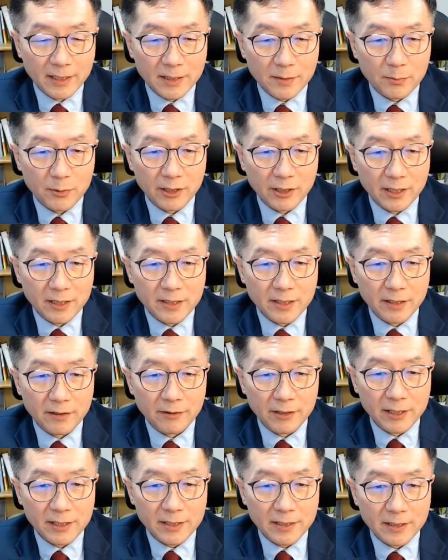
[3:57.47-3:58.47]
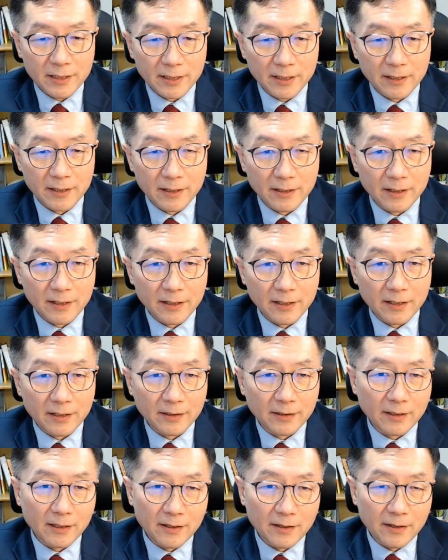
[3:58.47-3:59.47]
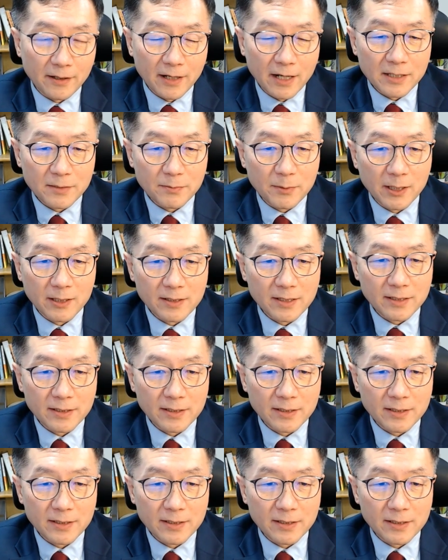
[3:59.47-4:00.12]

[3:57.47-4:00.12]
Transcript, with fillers: it's pretty serious. Uh, there has been a